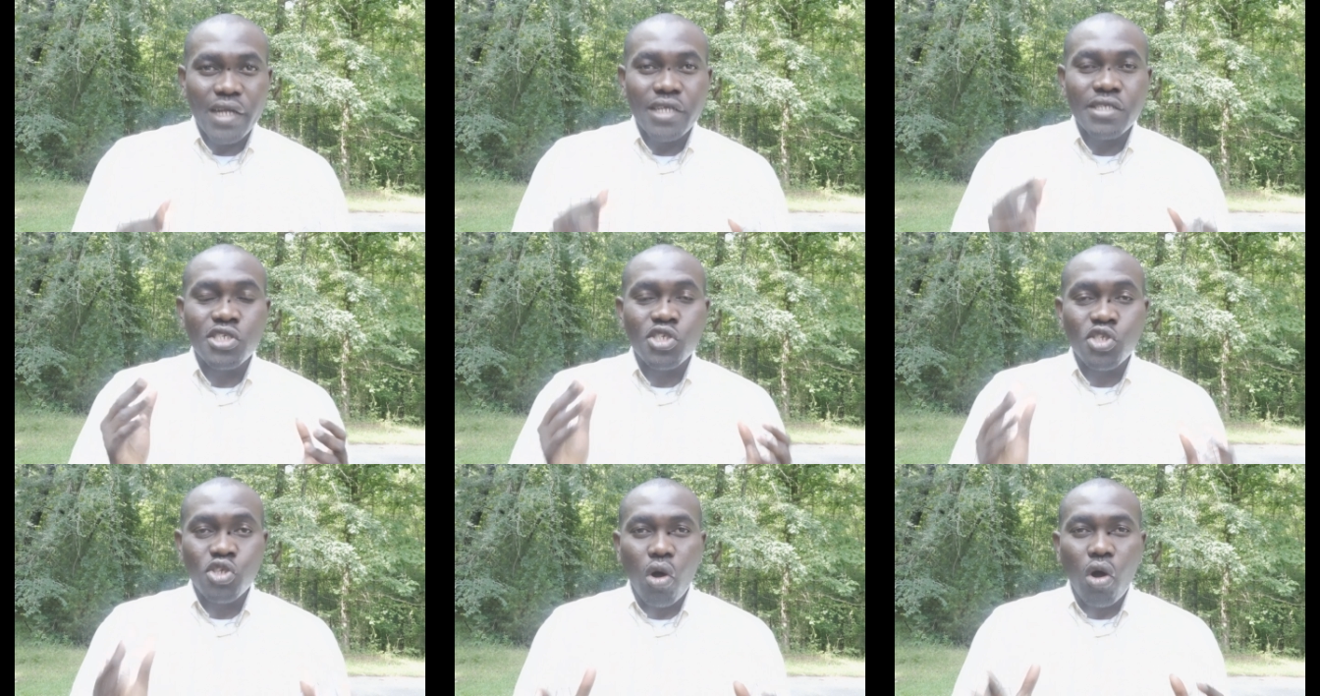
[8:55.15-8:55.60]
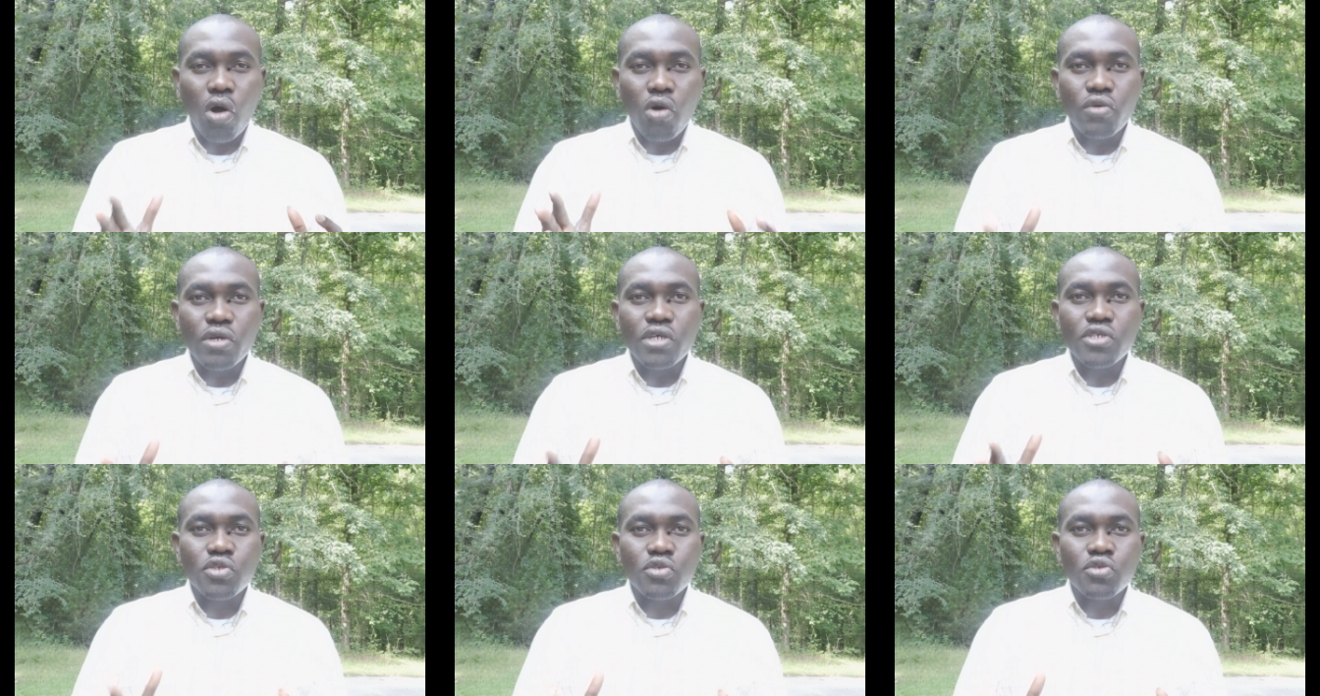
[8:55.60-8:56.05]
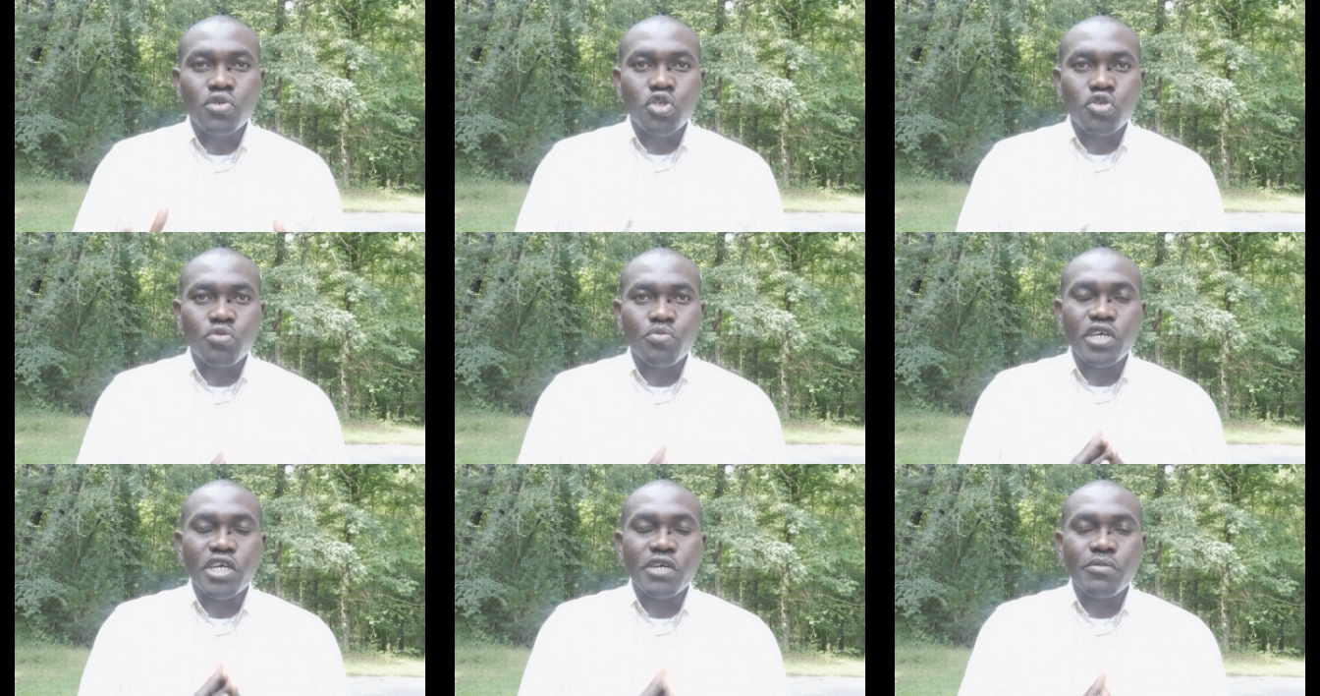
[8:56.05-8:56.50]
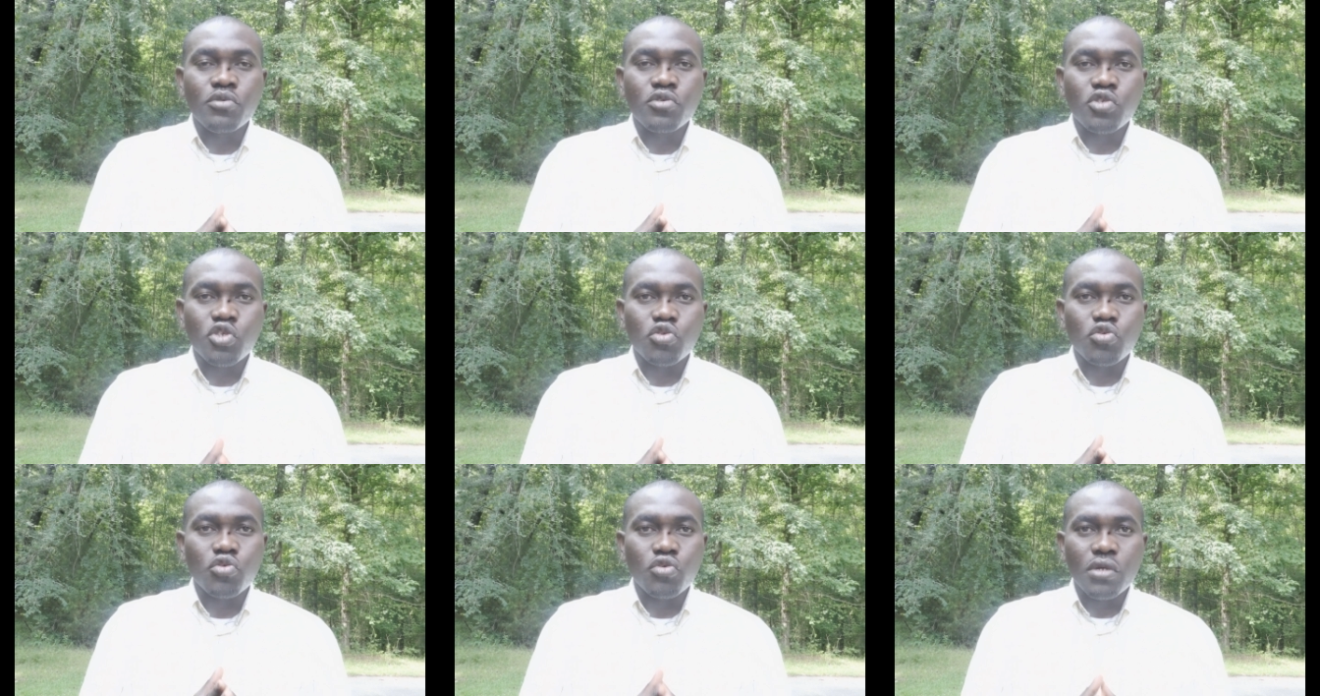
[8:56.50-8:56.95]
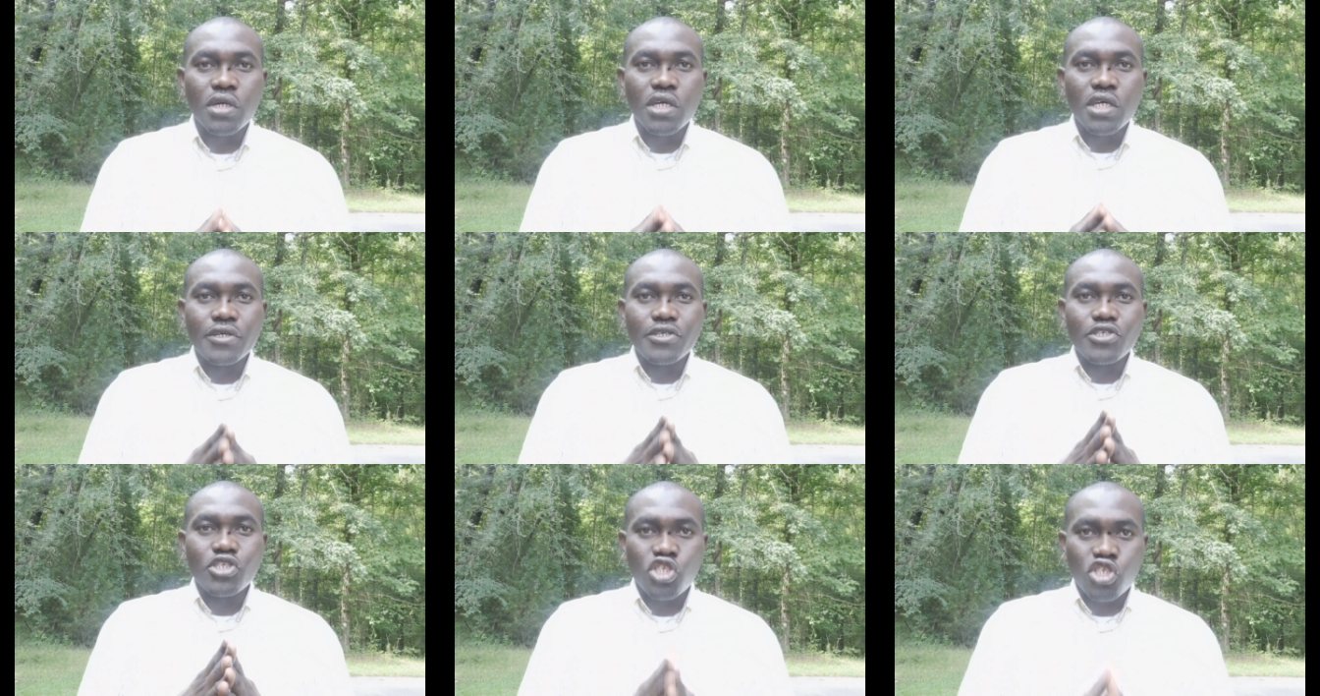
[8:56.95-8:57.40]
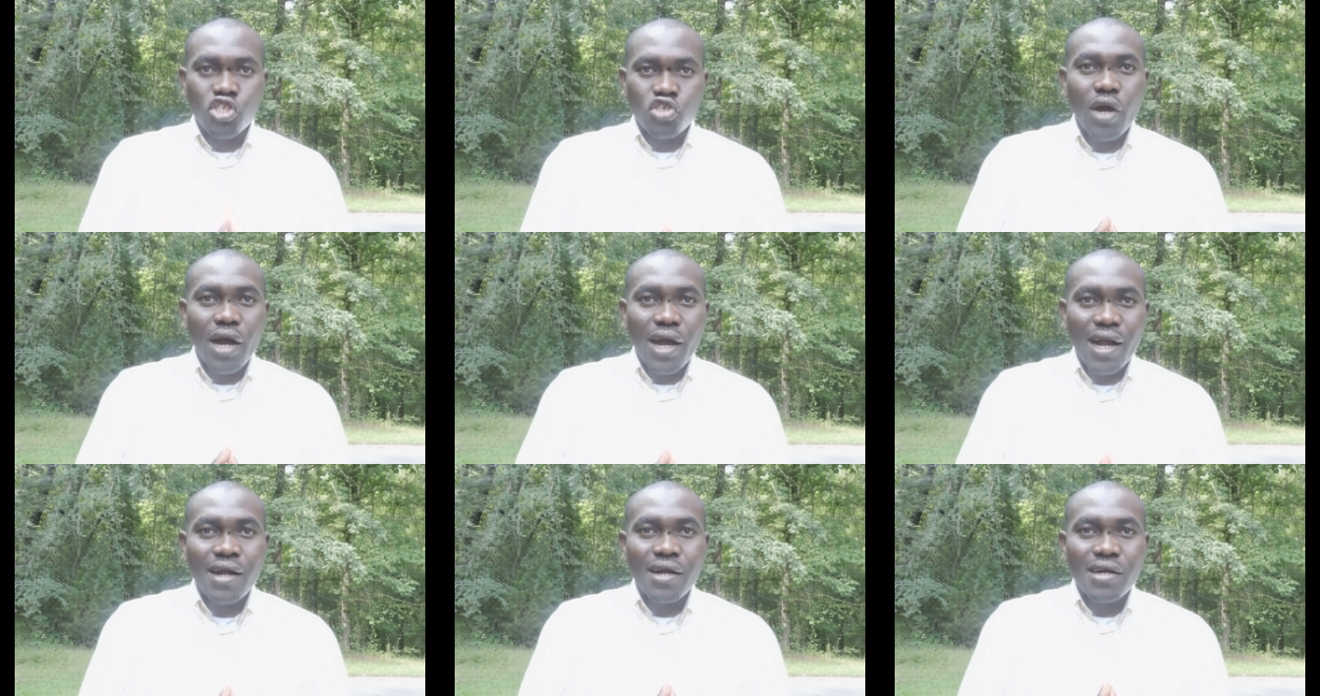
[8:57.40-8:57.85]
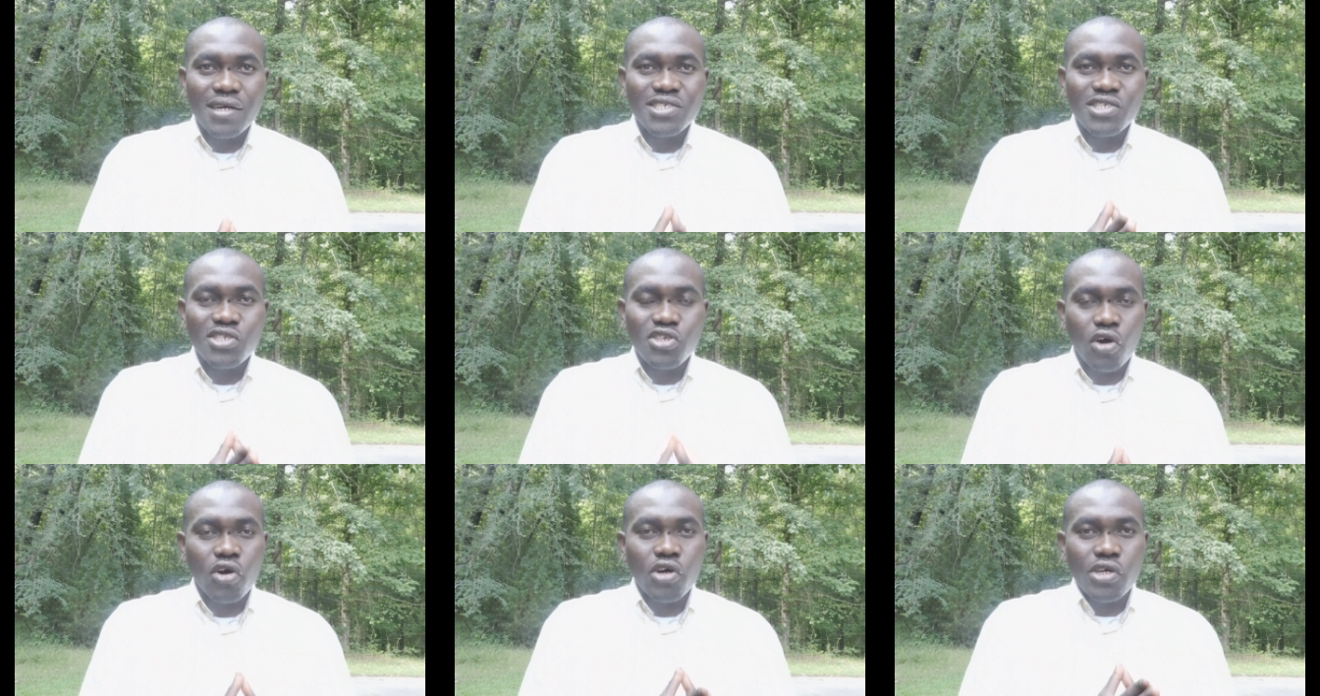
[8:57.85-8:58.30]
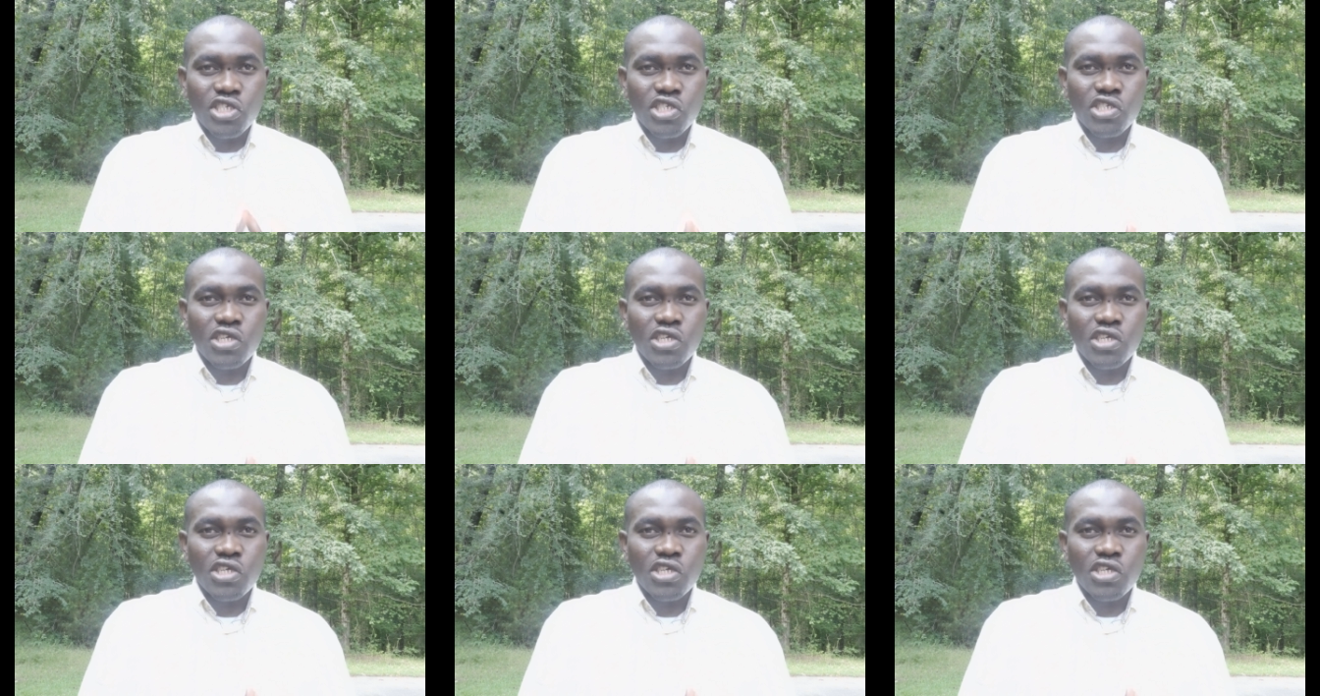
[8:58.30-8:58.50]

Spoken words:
It is always good to be able to track your